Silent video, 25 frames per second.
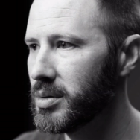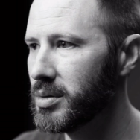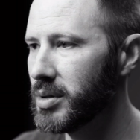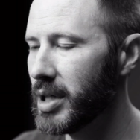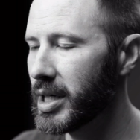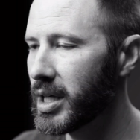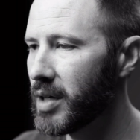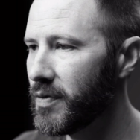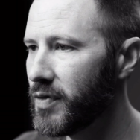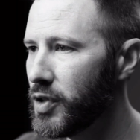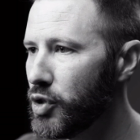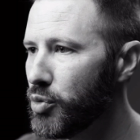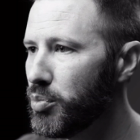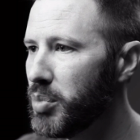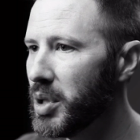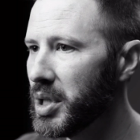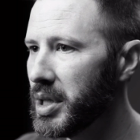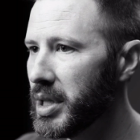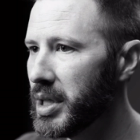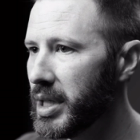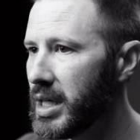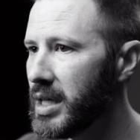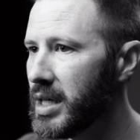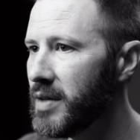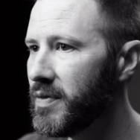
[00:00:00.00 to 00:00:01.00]
If you
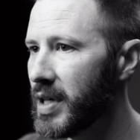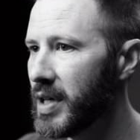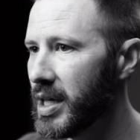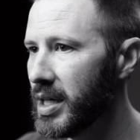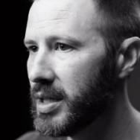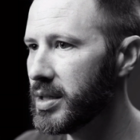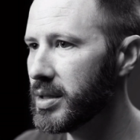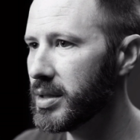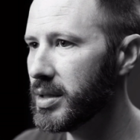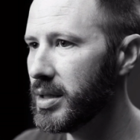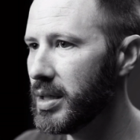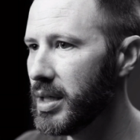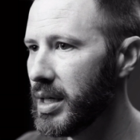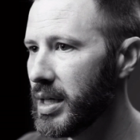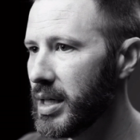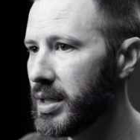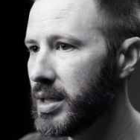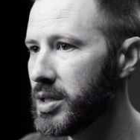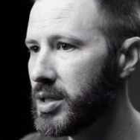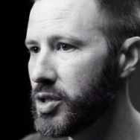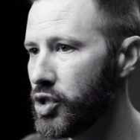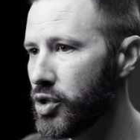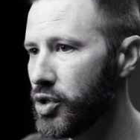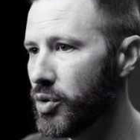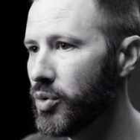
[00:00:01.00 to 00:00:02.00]
believe it, it
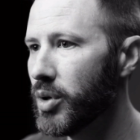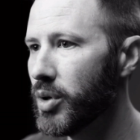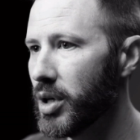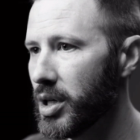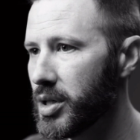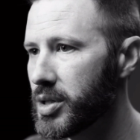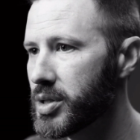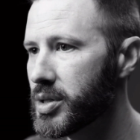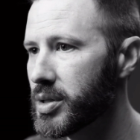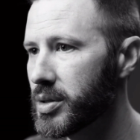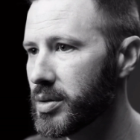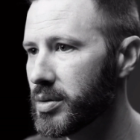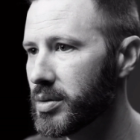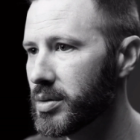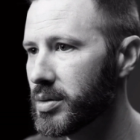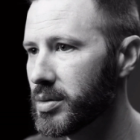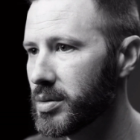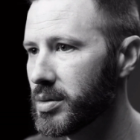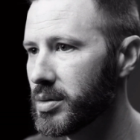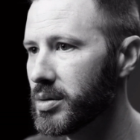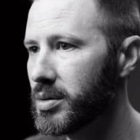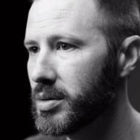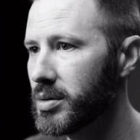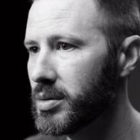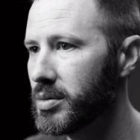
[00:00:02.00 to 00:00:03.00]
is yours.
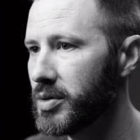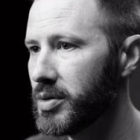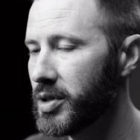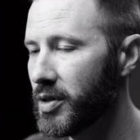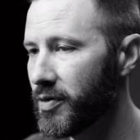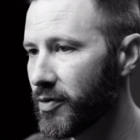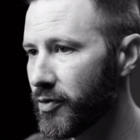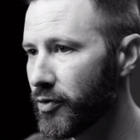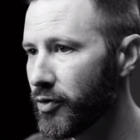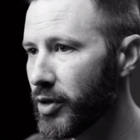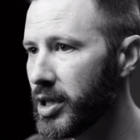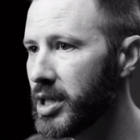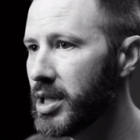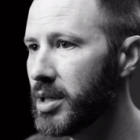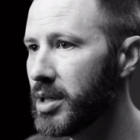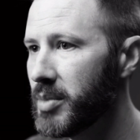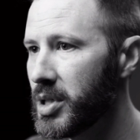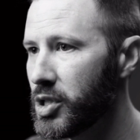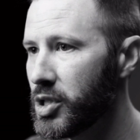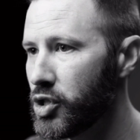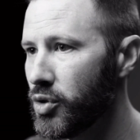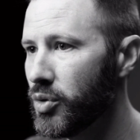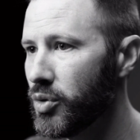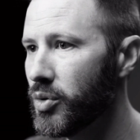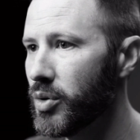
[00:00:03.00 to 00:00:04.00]
The freedom
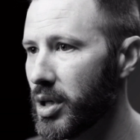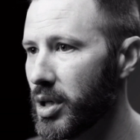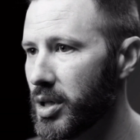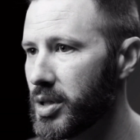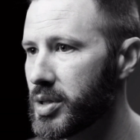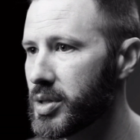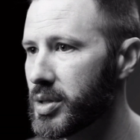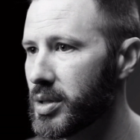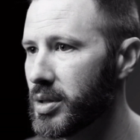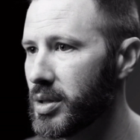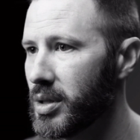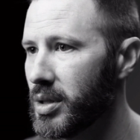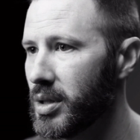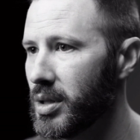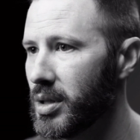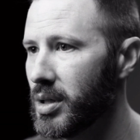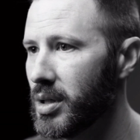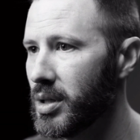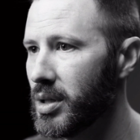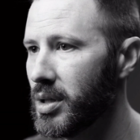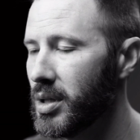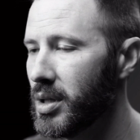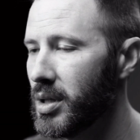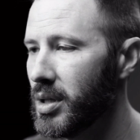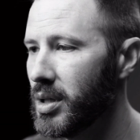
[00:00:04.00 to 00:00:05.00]
is yours.
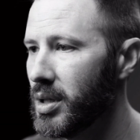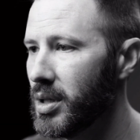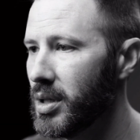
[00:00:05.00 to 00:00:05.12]
He said,